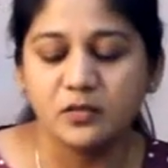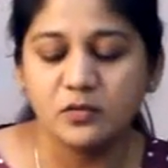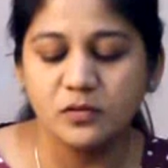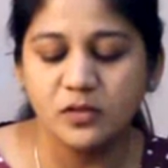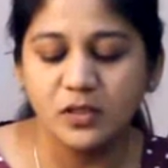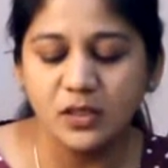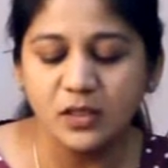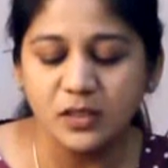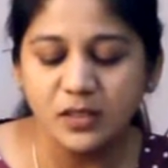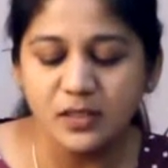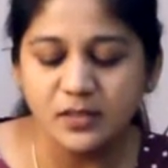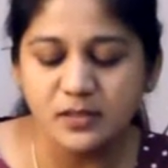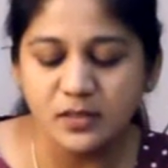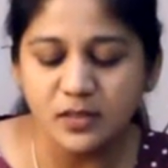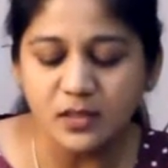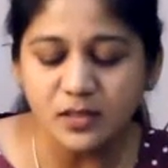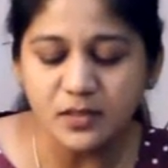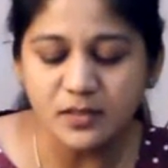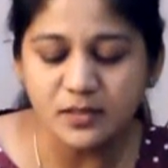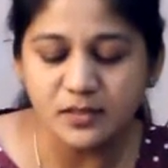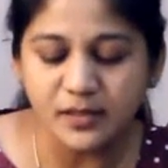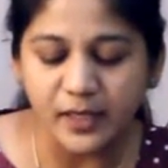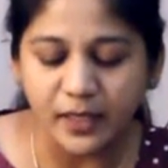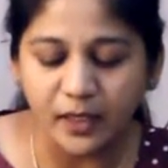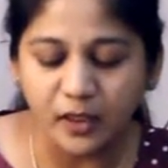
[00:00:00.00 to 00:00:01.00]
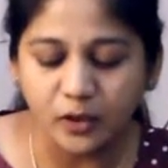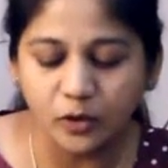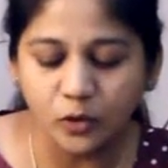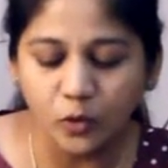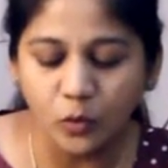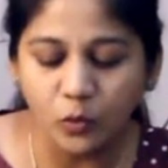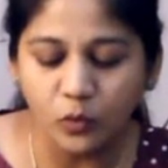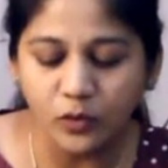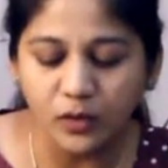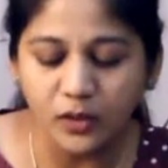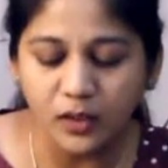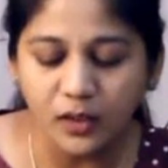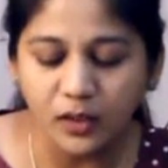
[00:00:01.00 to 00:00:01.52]
So there is a
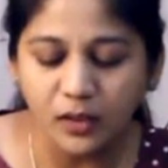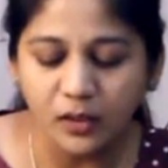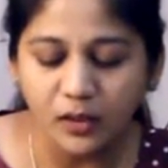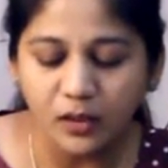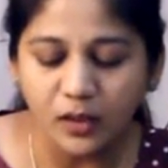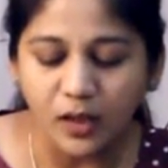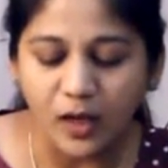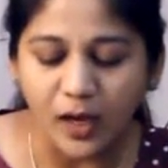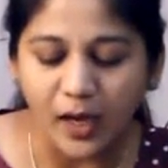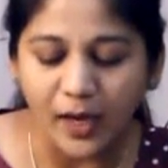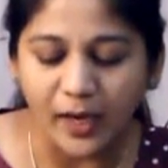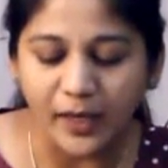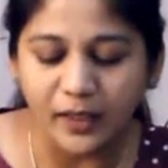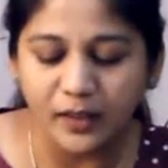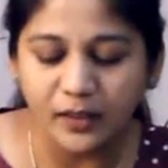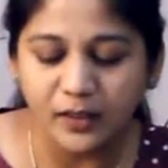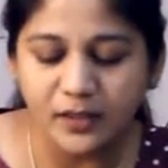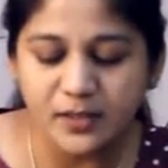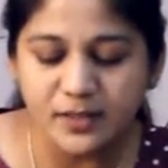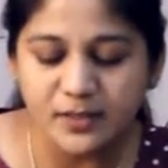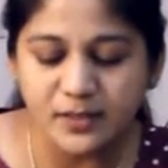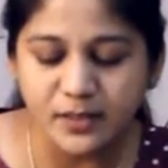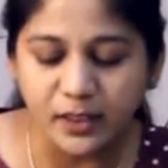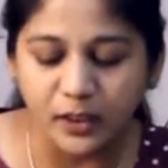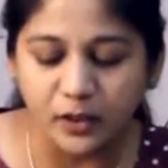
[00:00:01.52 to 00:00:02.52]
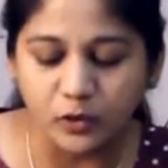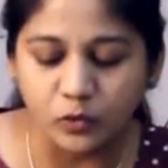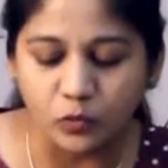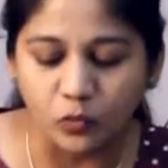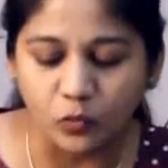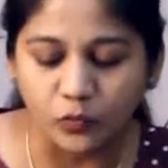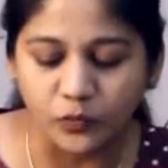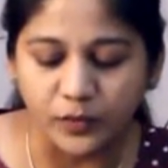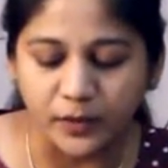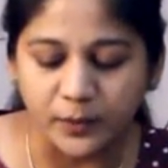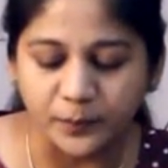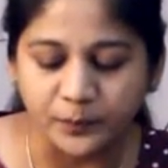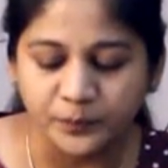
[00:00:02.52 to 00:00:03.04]
sectoral iris
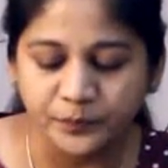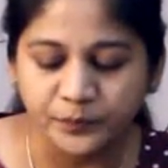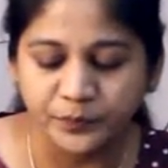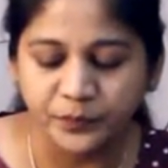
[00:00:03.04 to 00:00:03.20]
atrophy,